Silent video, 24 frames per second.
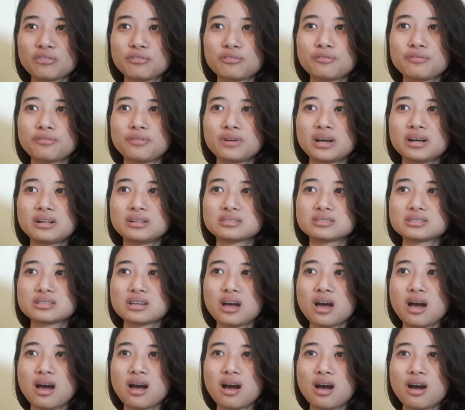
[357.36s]
felt
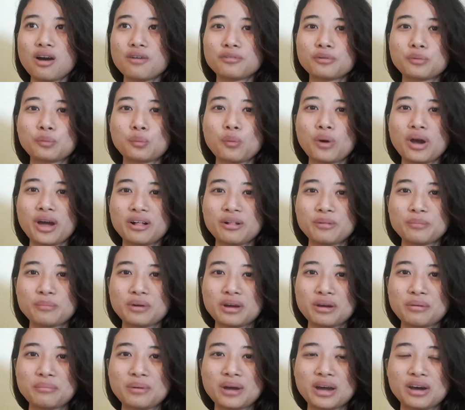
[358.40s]
overwhelmed
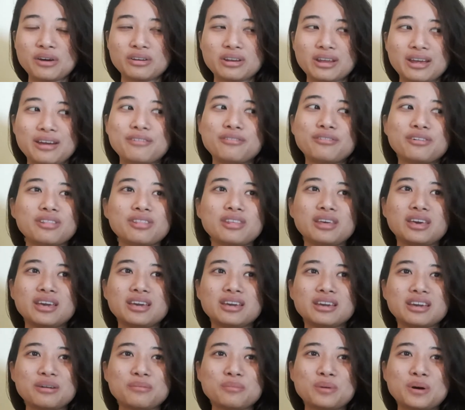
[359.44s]
about everything,
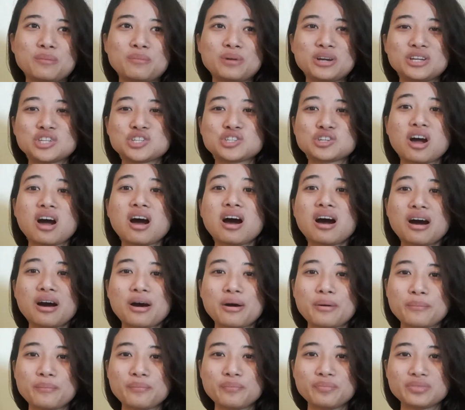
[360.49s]
about my
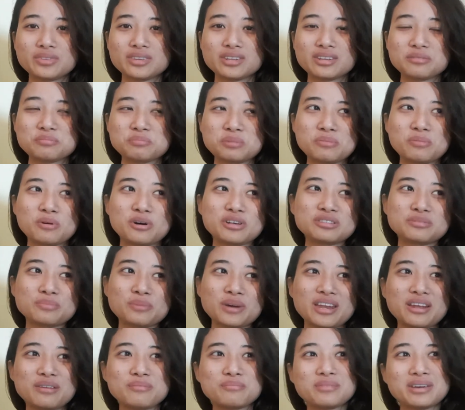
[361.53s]
job, my boss
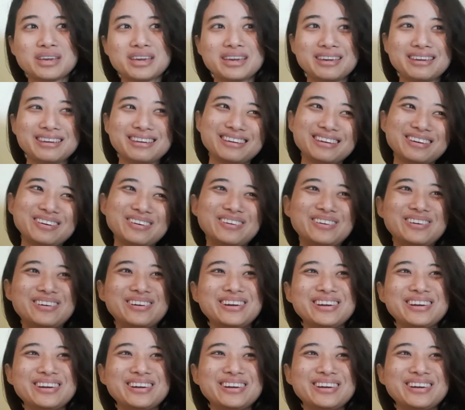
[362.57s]
mad at me, or